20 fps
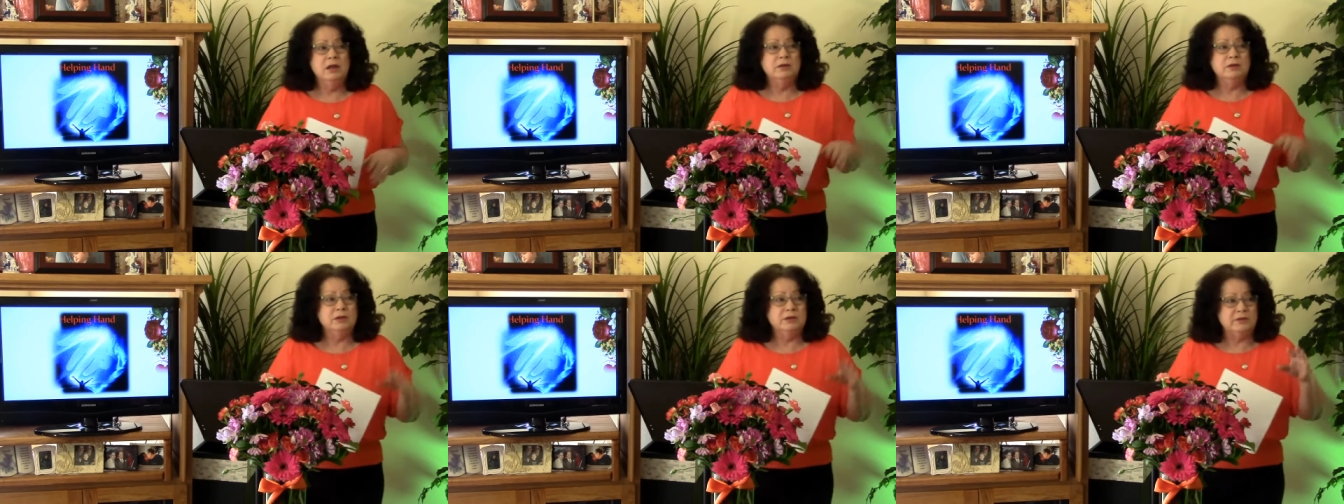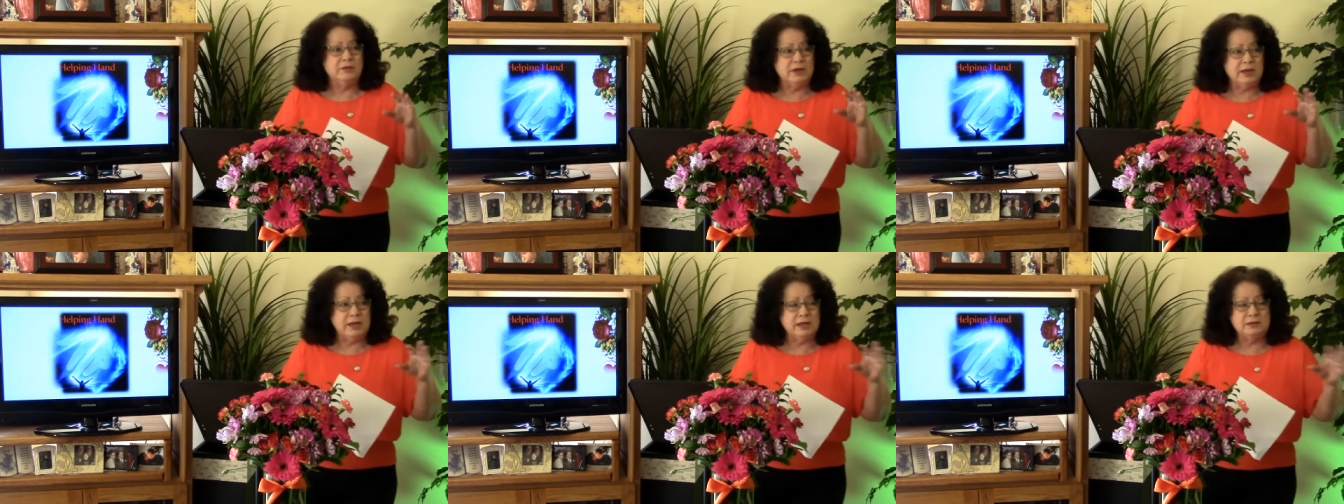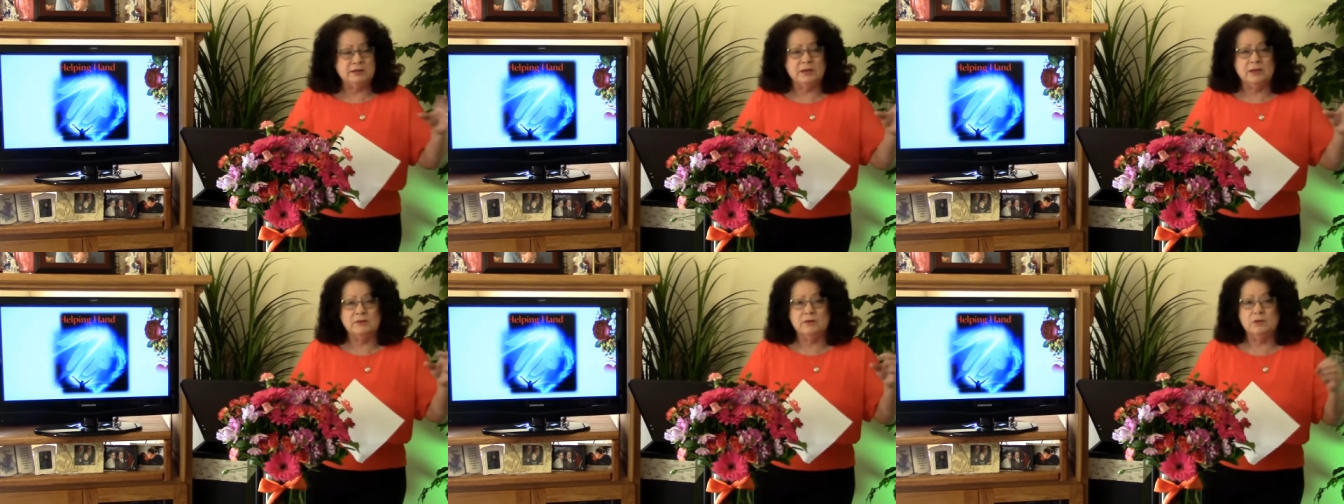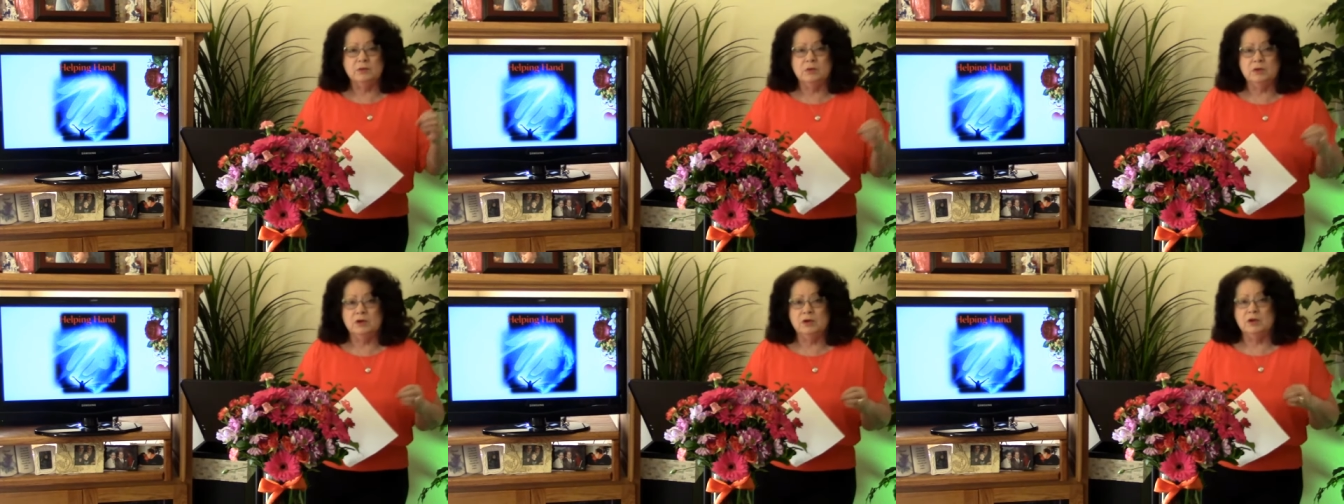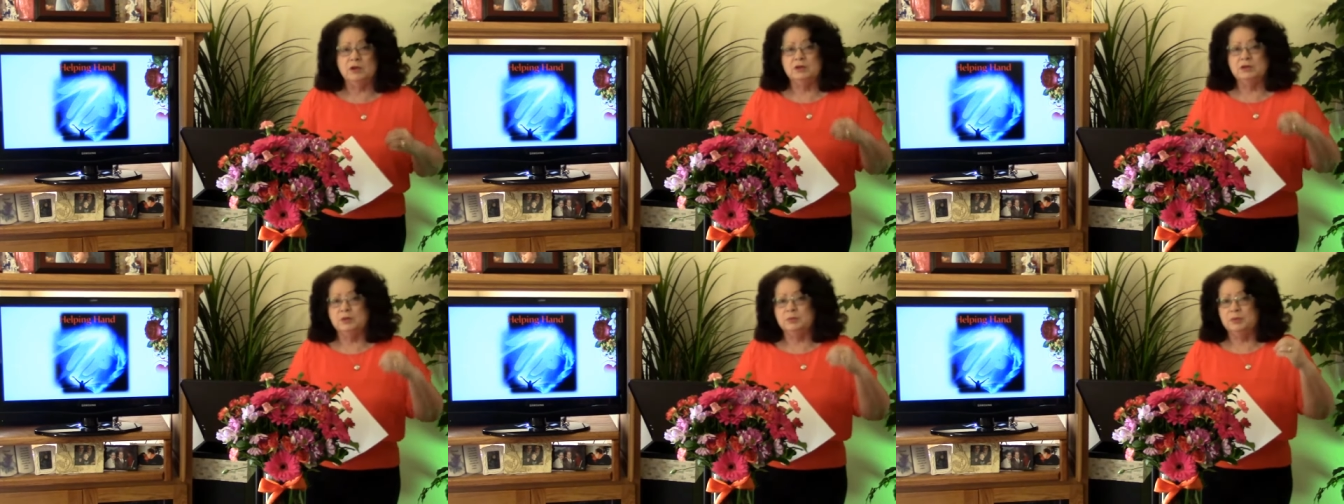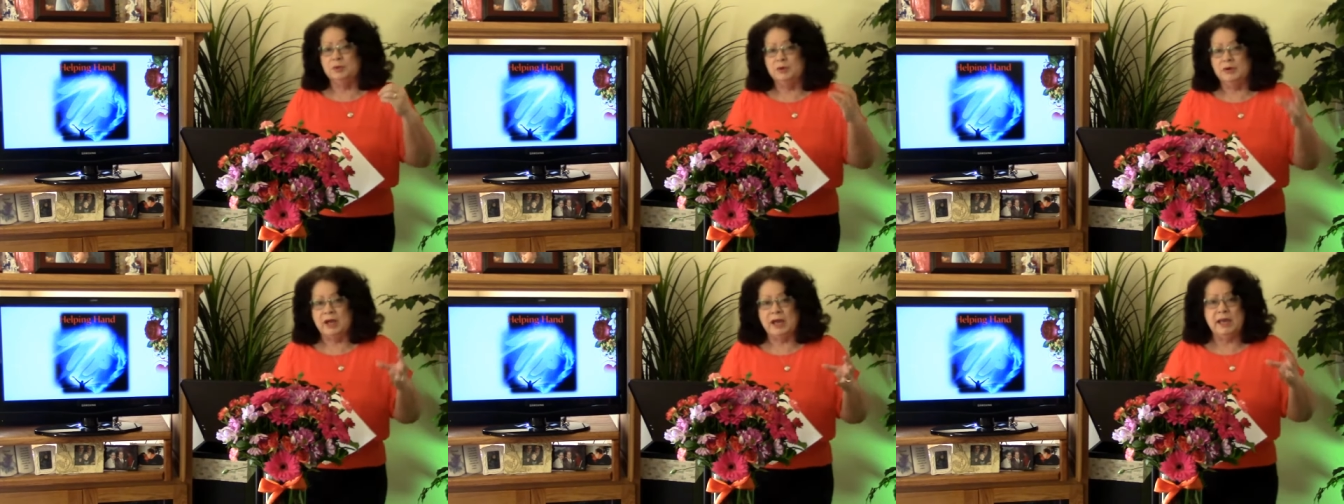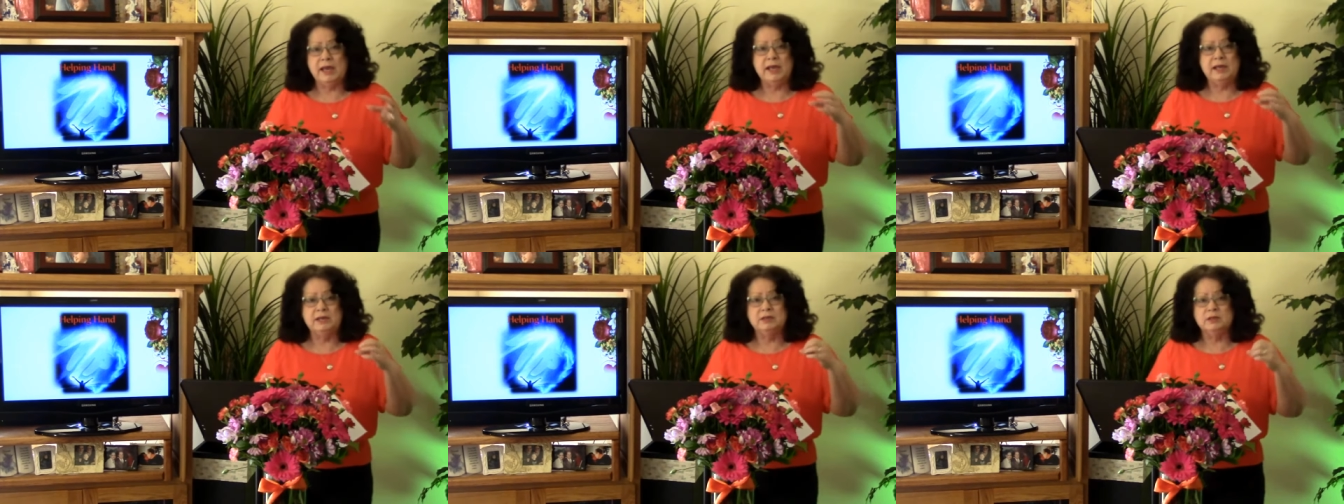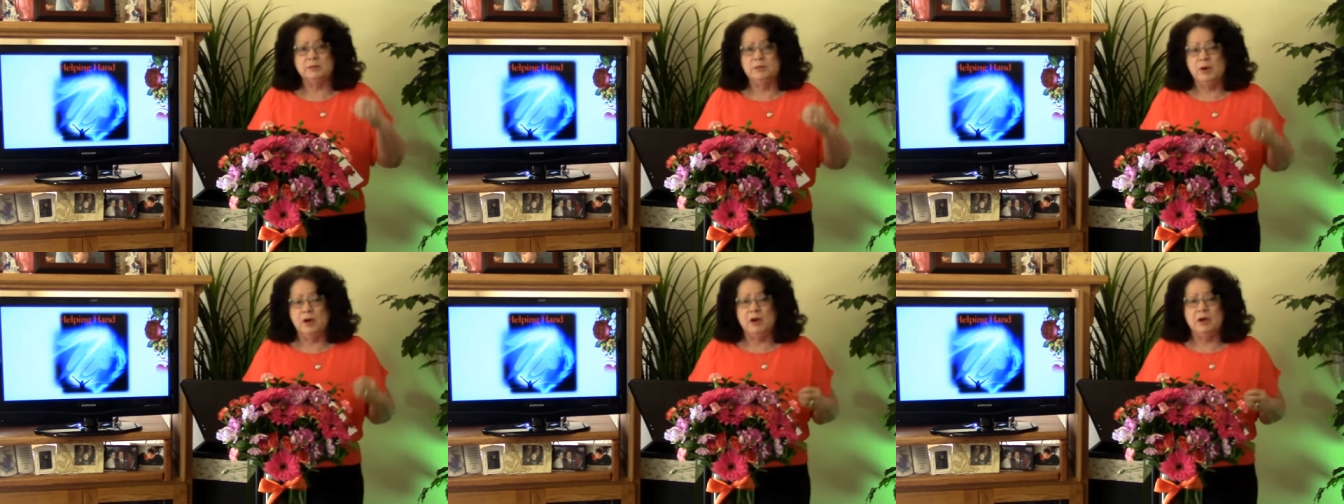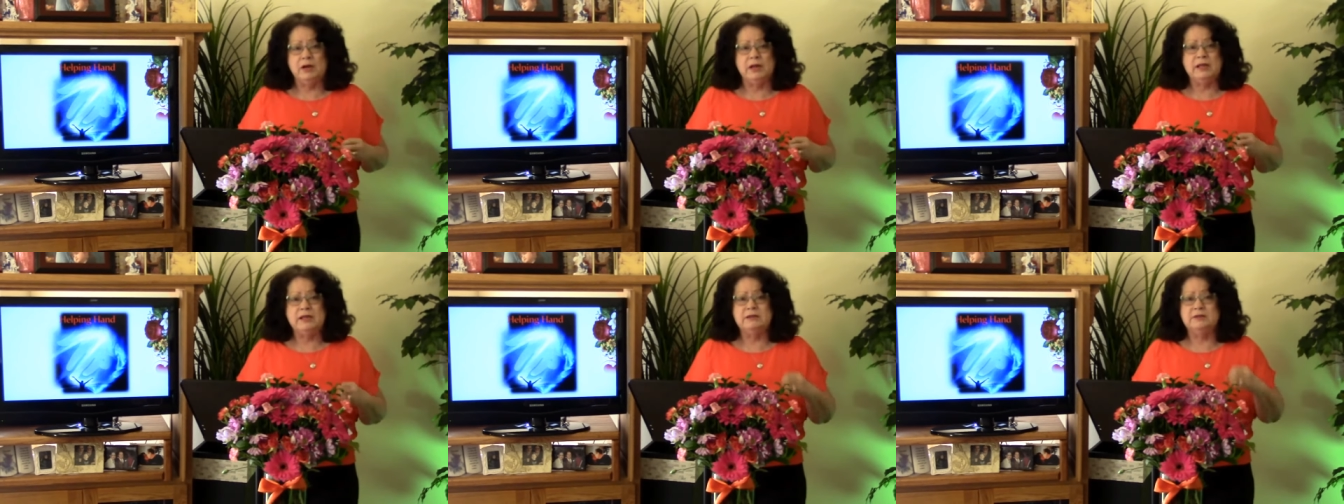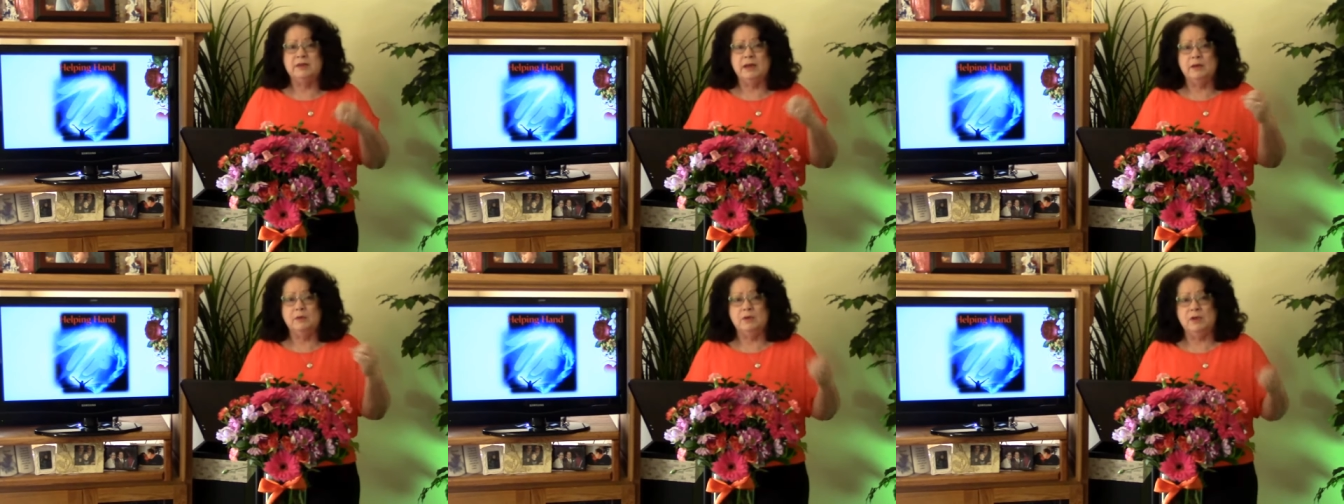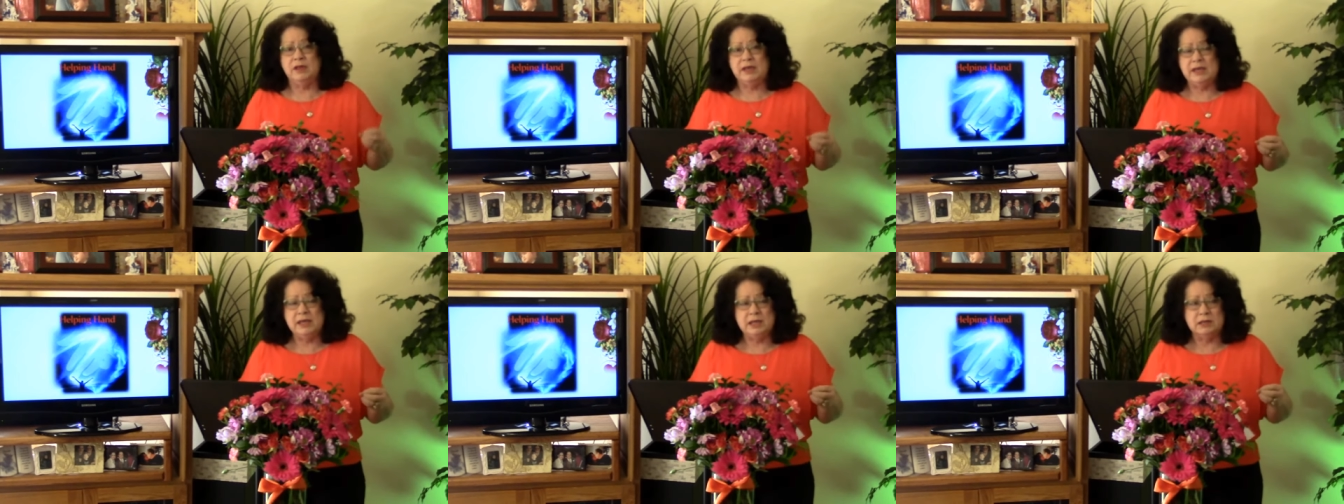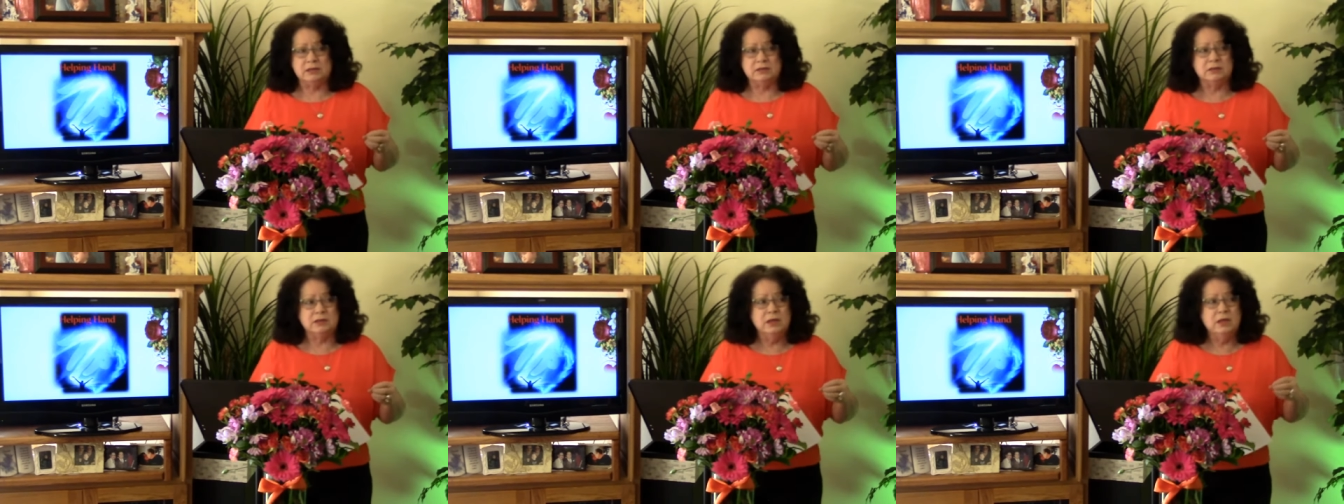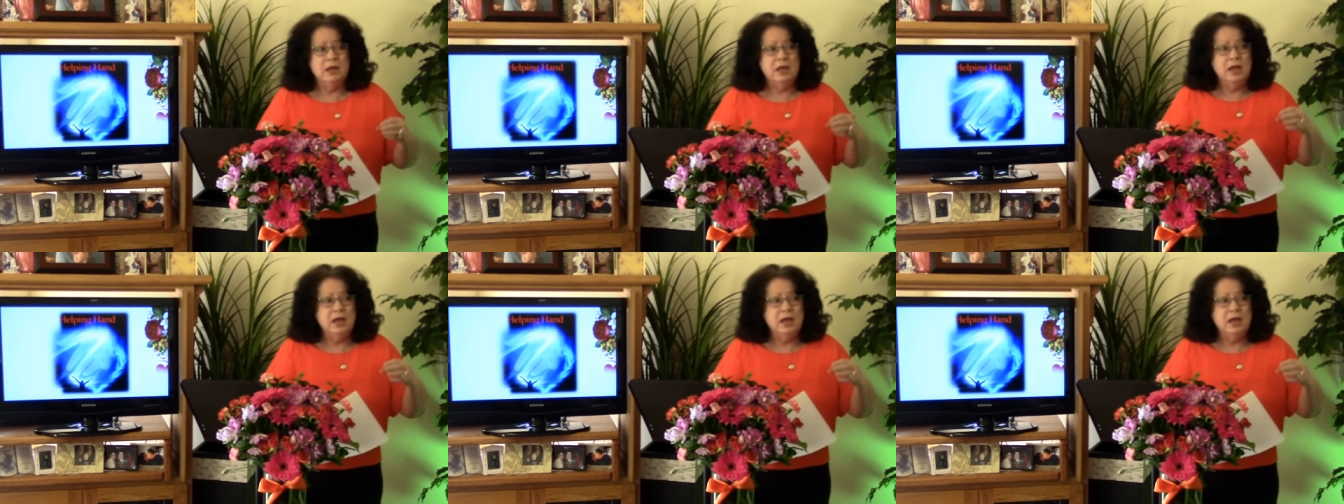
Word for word: The things of the world, the parades, the parties, they will end.